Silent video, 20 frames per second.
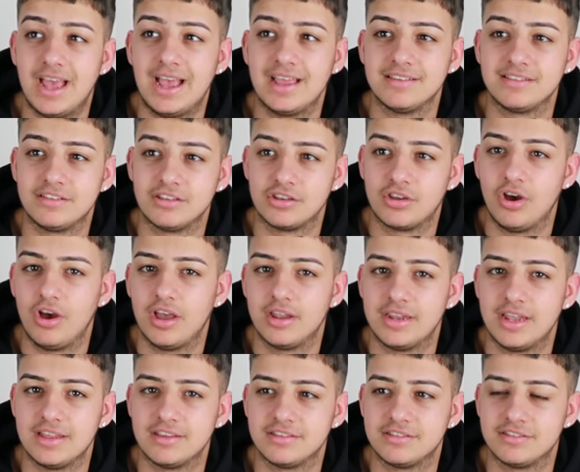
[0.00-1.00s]
as the guy
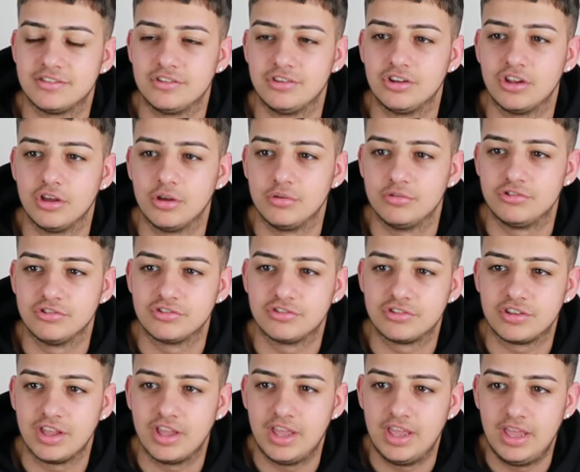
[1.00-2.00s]
that's, you know,
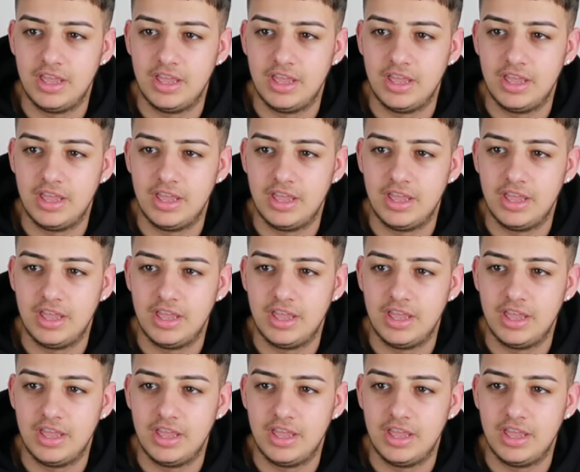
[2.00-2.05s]
just